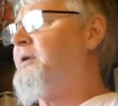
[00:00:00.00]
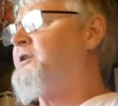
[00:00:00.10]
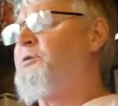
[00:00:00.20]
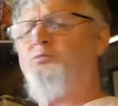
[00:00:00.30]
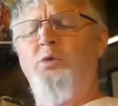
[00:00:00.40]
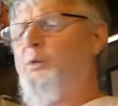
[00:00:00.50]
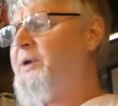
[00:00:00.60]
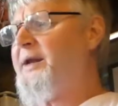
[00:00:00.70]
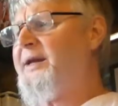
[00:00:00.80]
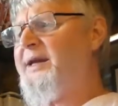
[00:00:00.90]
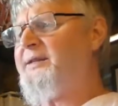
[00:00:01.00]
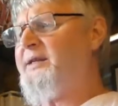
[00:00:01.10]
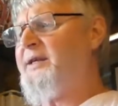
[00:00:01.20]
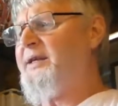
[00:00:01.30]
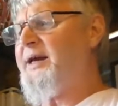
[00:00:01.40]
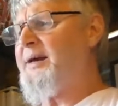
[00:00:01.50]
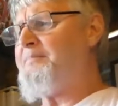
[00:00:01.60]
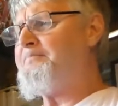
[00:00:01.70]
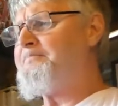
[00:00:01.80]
I said, when are we going to get the